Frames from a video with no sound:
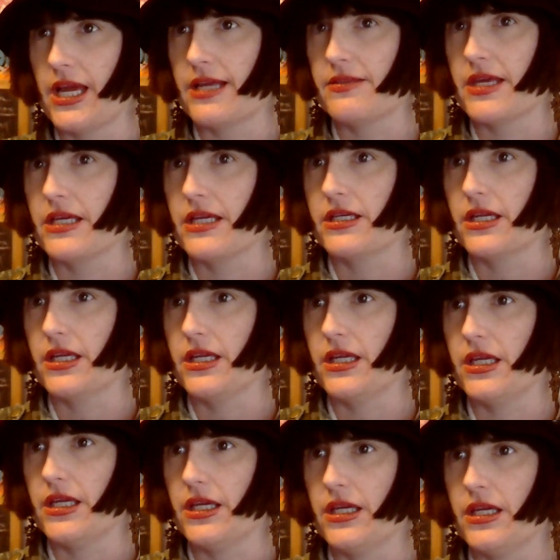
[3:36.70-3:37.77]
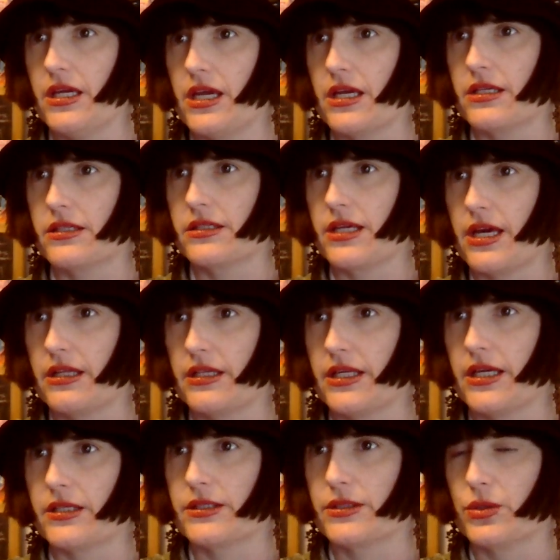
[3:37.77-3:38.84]
and then he and
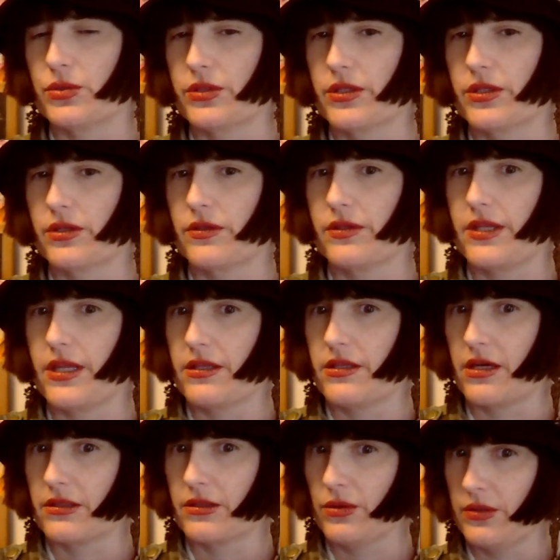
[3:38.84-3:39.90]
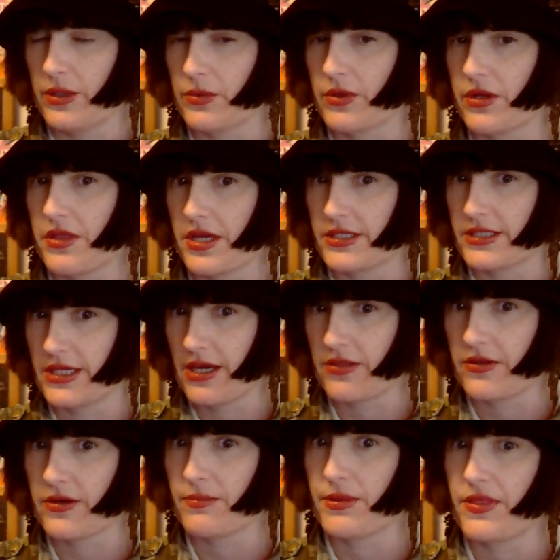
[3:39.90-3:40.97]
Kelly had told her that not only were they
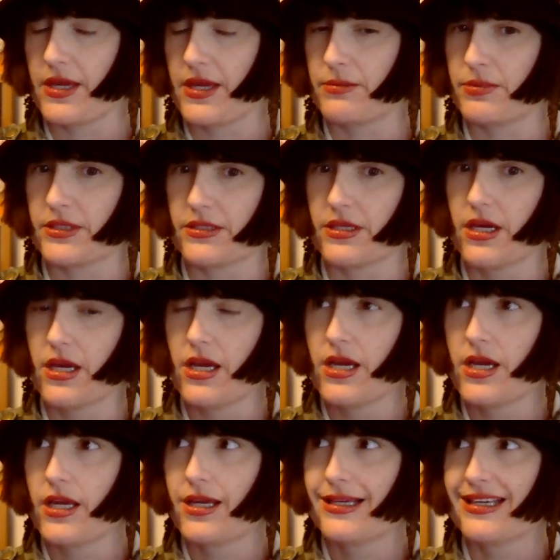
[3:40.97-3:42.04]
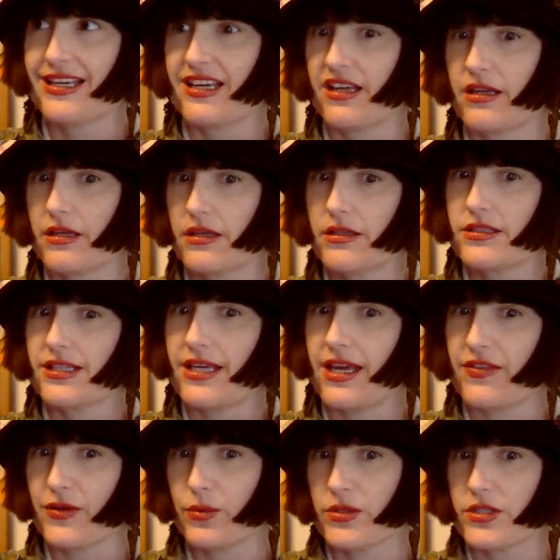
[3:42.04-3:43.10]
together, but they'd been
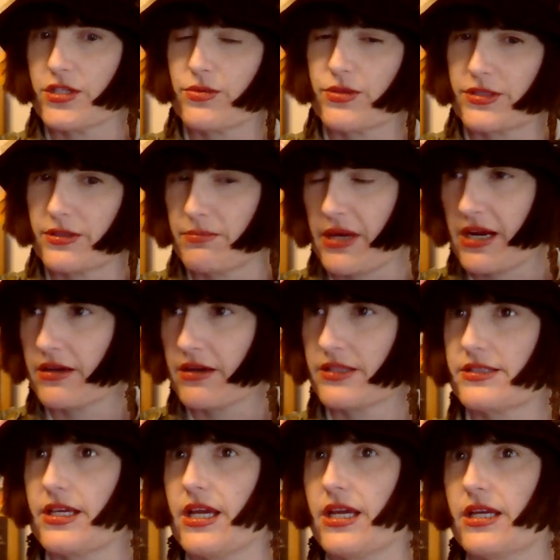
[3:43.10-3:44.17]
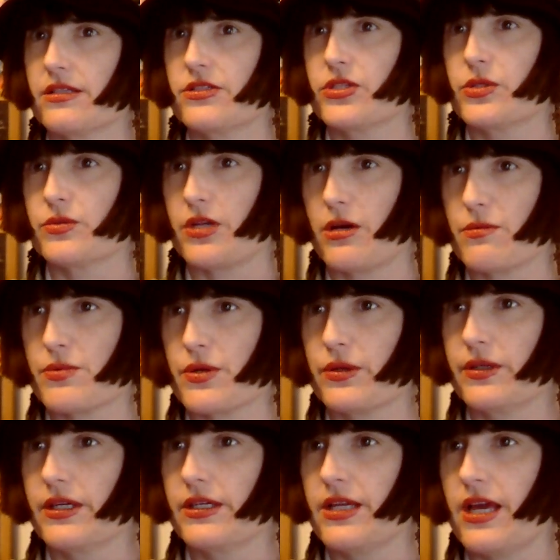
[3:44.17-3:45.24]
together when she was in Paris, and she was
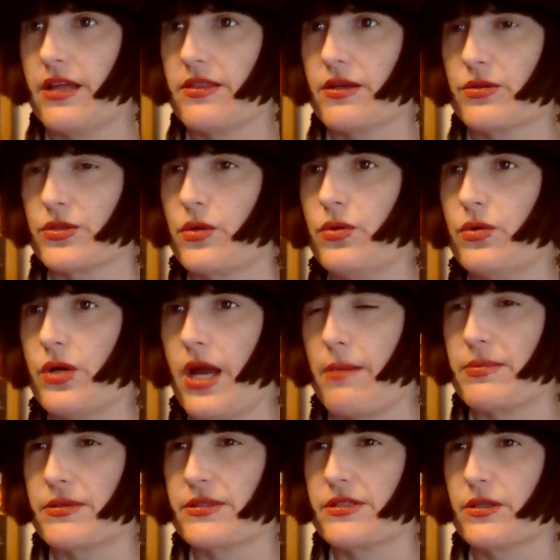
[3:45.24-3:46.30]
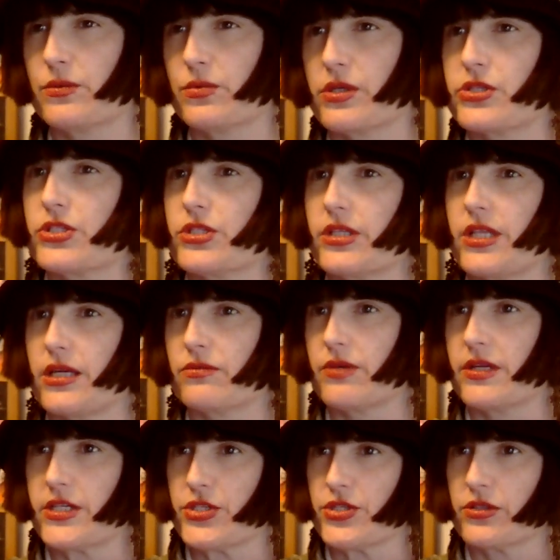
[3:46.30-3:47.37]
heartbroken. And there was a whole episode where she
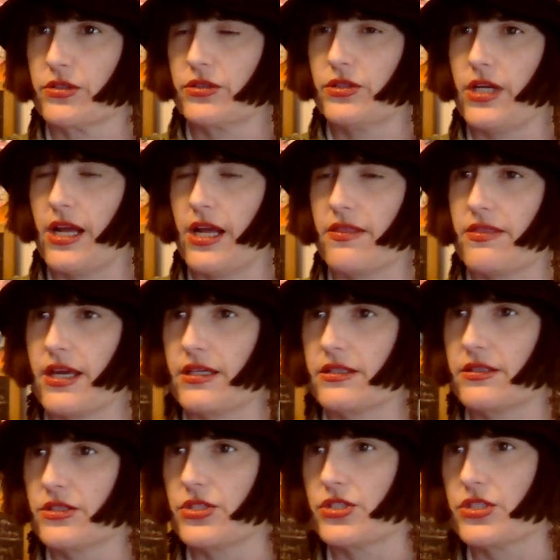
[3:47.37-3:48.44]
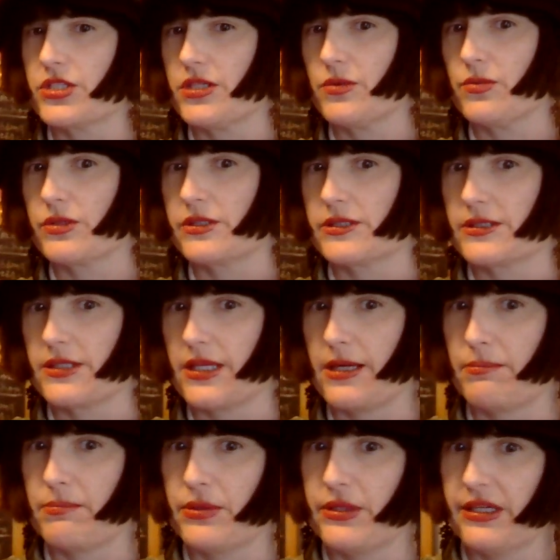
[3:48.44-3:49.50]
read a journal, and then she was
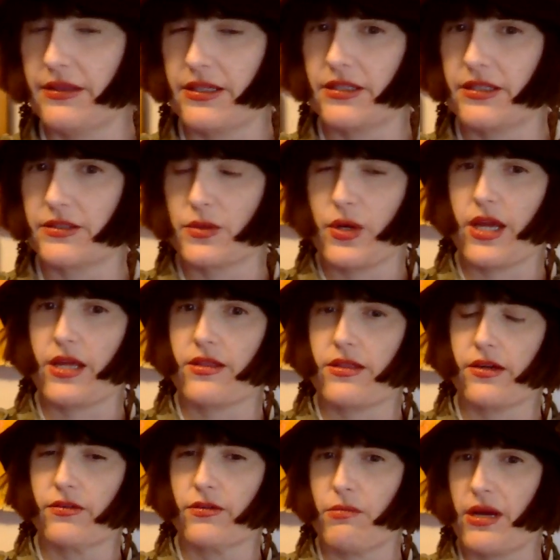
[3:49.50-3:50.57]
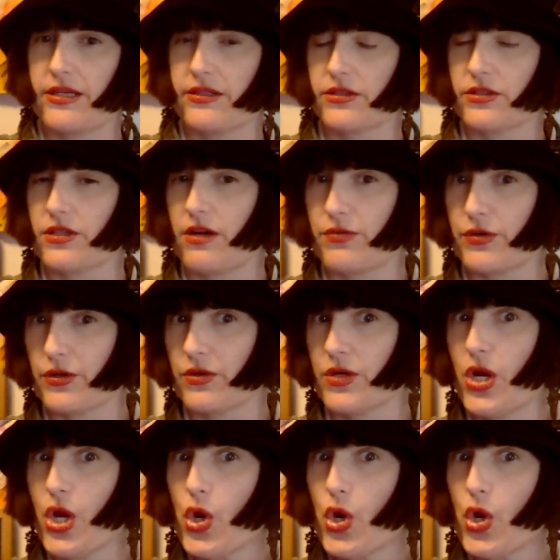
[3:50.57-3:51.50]
putting things away that remind her of her